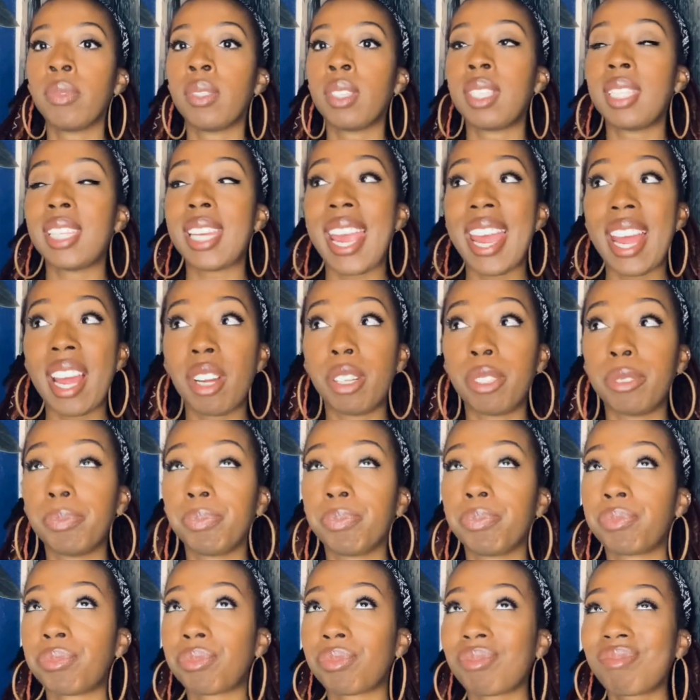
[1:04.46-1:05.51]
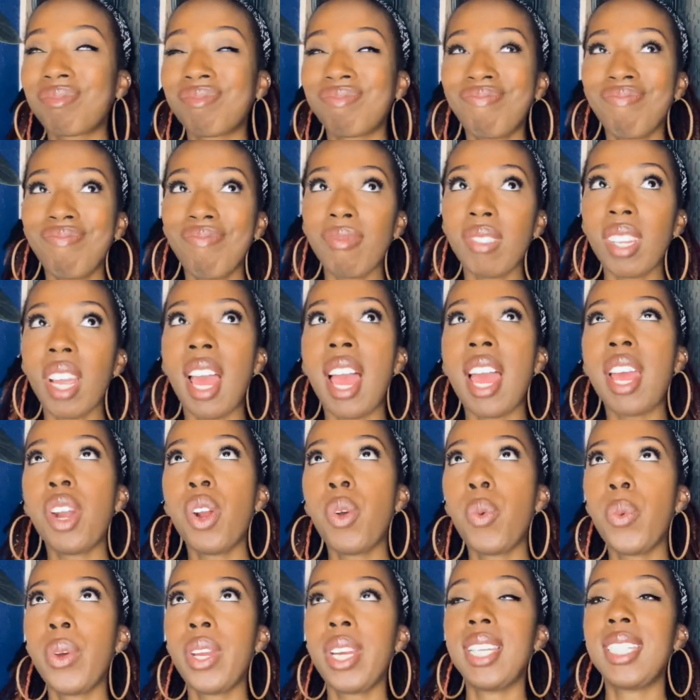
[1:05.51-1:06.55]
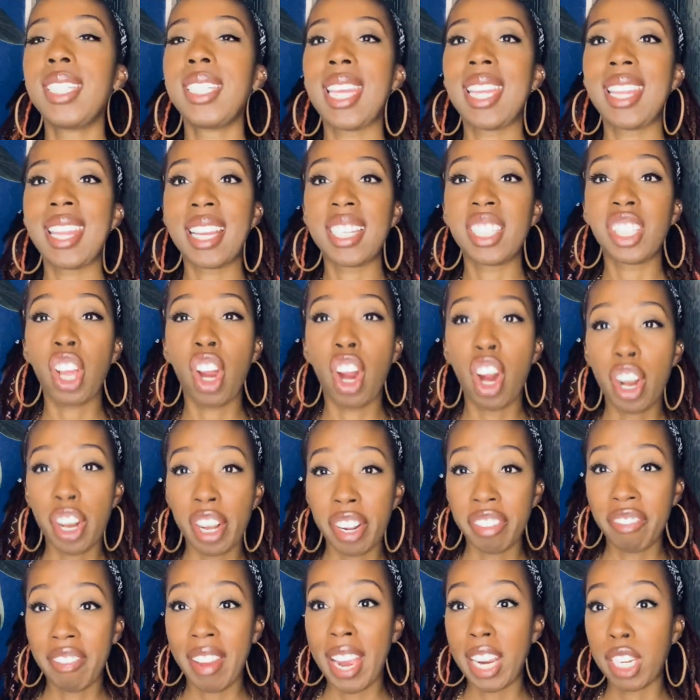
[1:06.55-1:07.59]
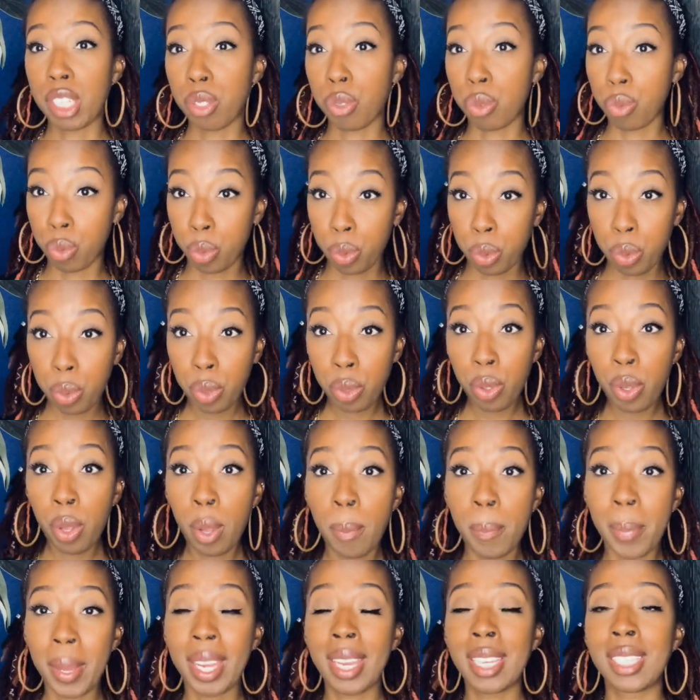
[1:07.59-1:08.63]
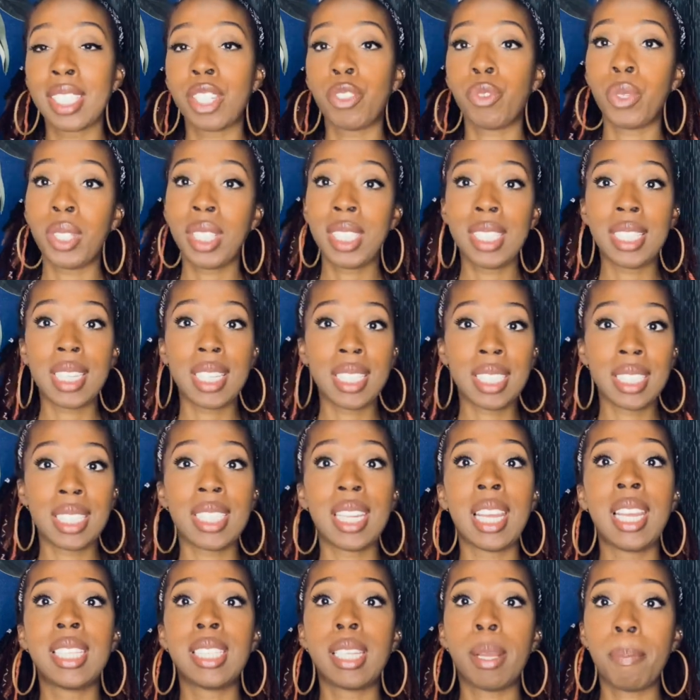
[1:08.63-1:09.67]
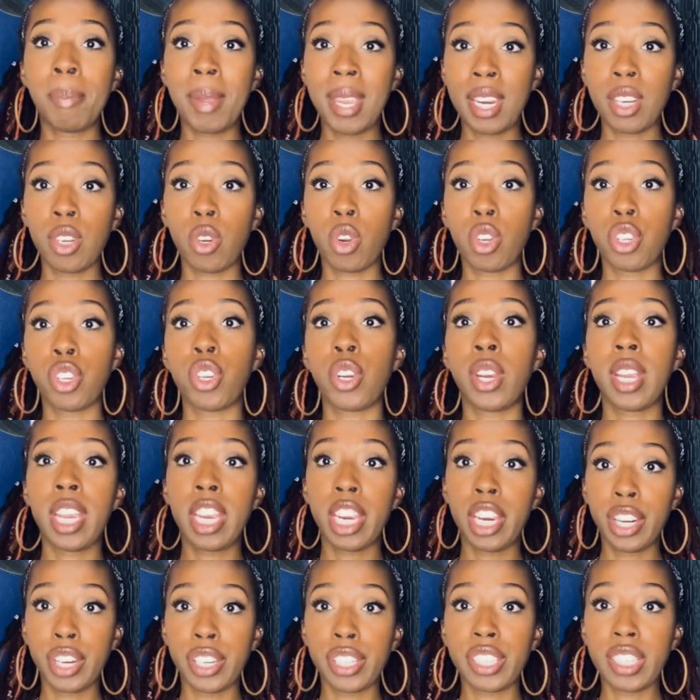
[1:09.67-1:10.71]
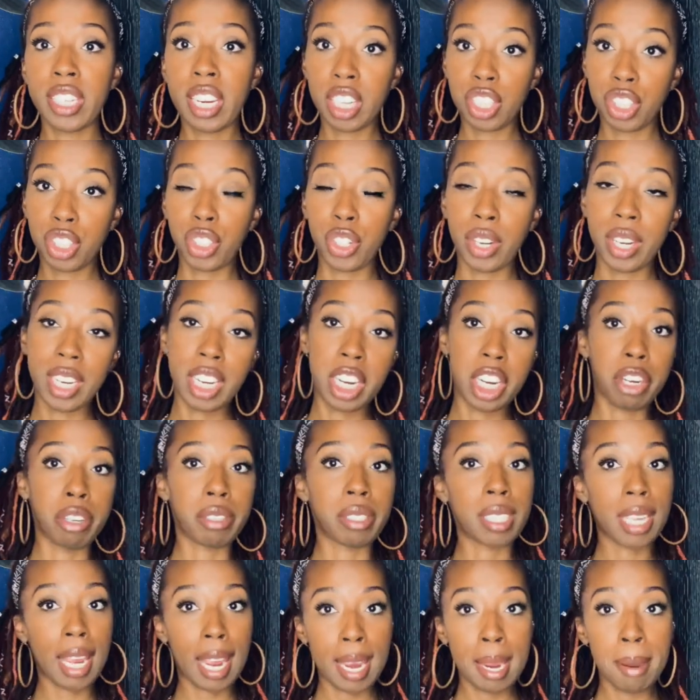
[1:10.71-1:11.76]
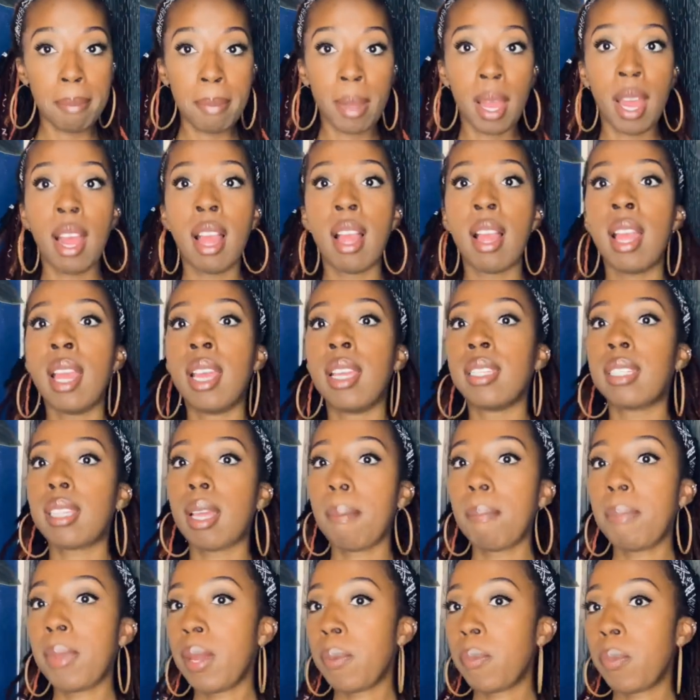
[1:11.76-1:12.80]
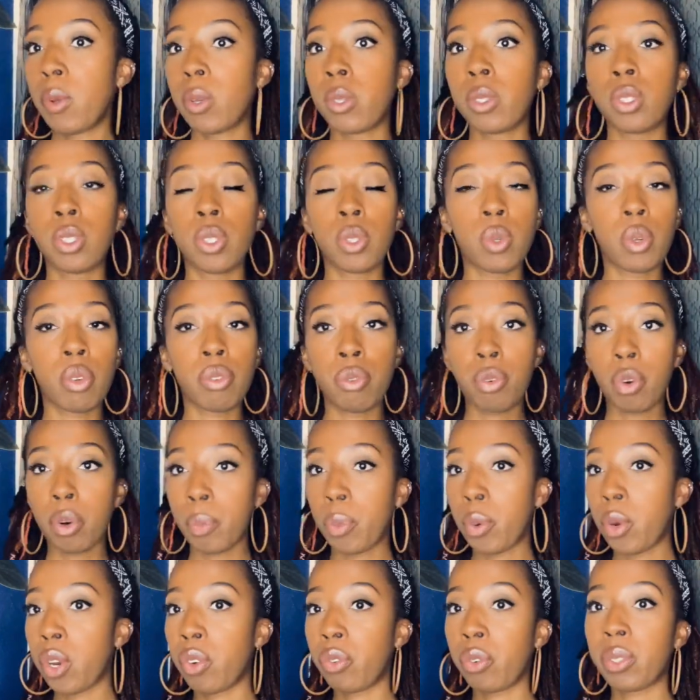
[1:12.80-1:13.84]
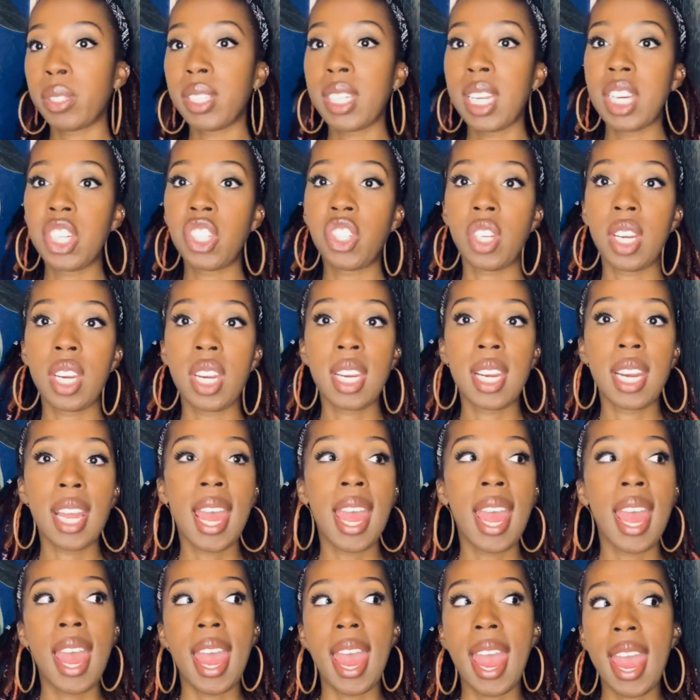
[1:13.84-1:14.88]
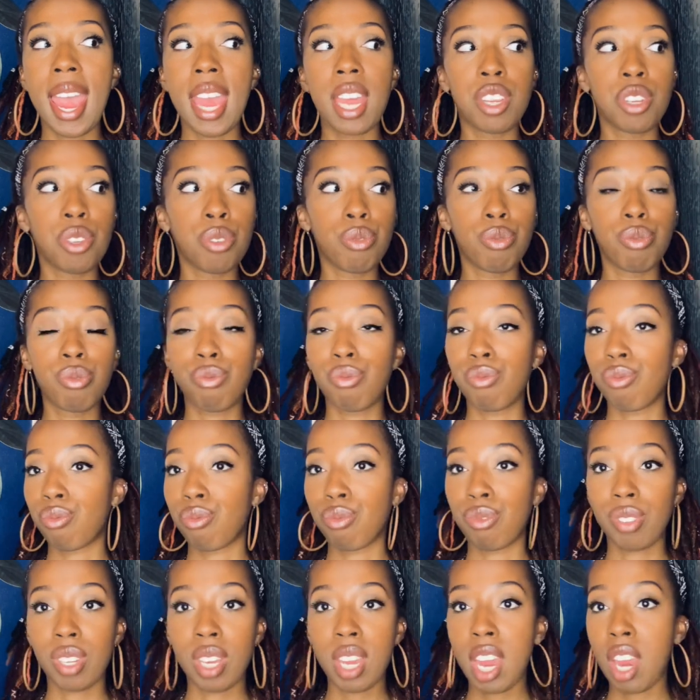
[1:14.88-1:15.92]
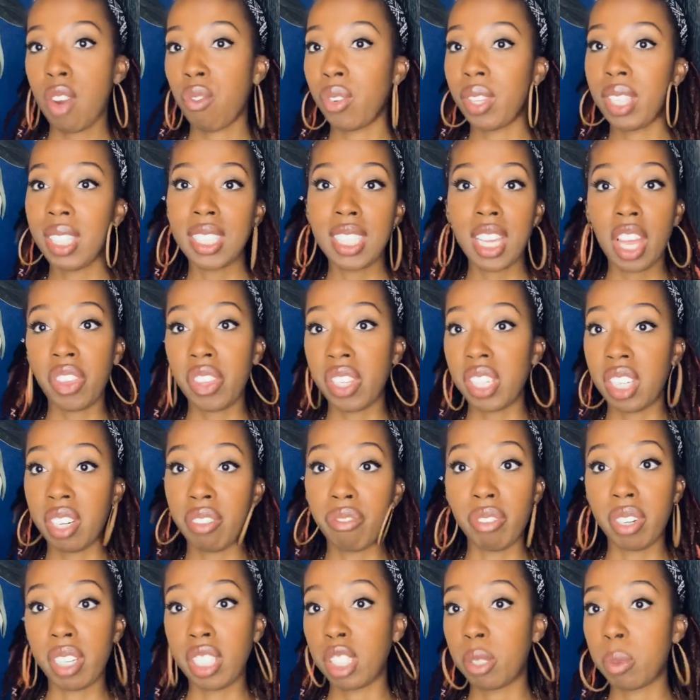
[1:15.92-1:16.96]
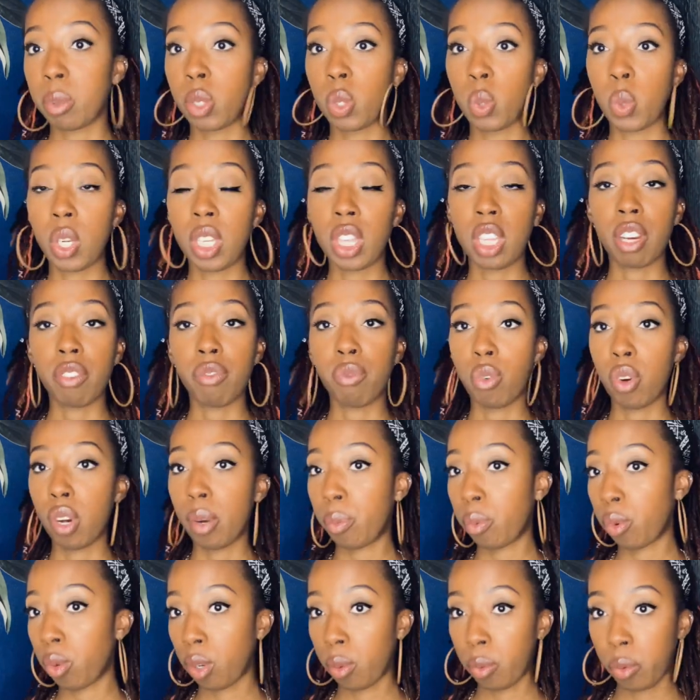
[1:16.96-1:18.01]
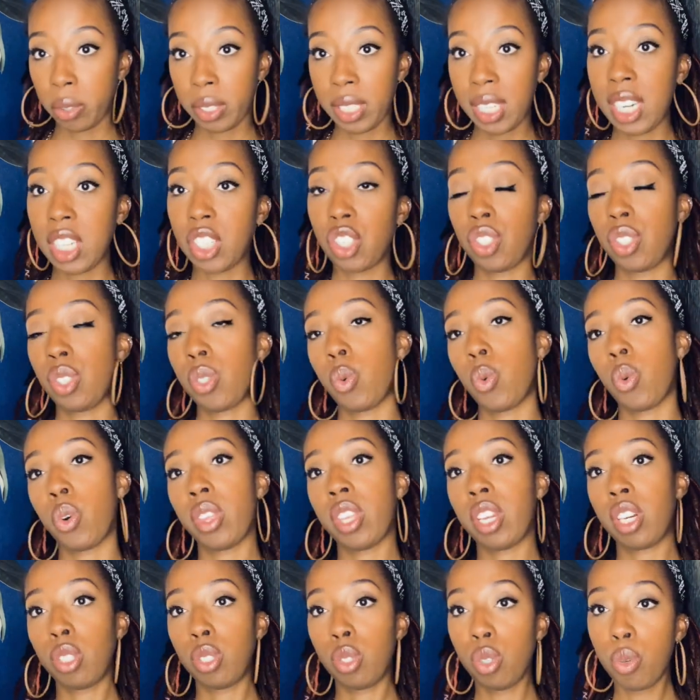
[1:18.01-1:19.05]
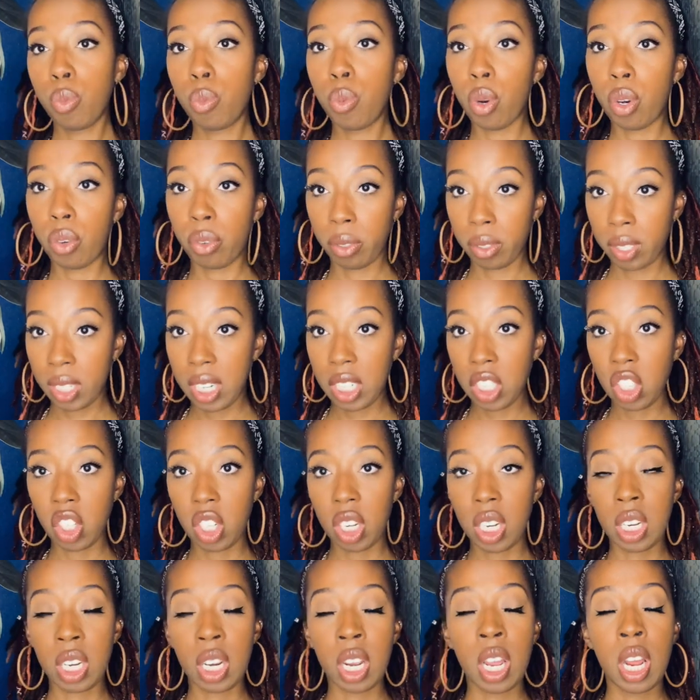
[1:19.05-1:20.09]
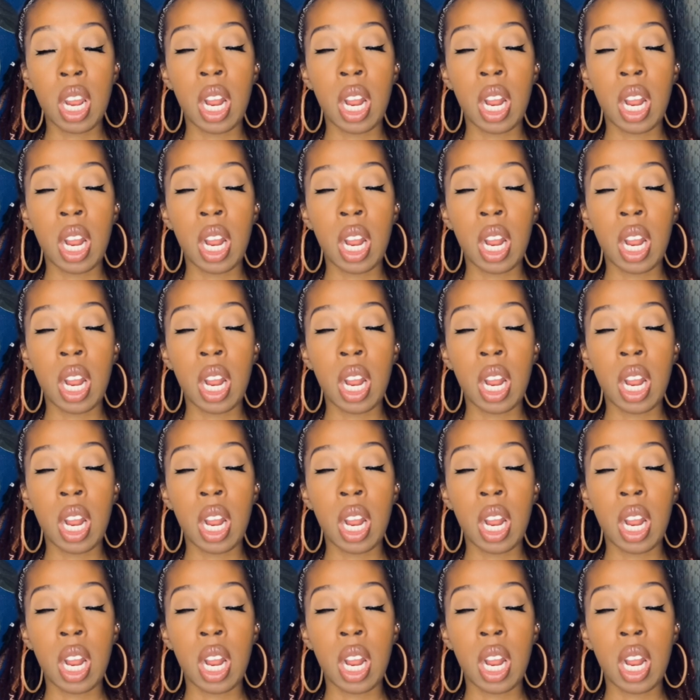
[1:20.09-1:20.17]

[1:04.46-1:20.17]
Now, I don't want to say that's a hard and fast rule because it really does depend on your hair texture and hair type. Some people do a 4-point rotation and you can't really tell the difference between their 4-point rotation or their 2-point rotation.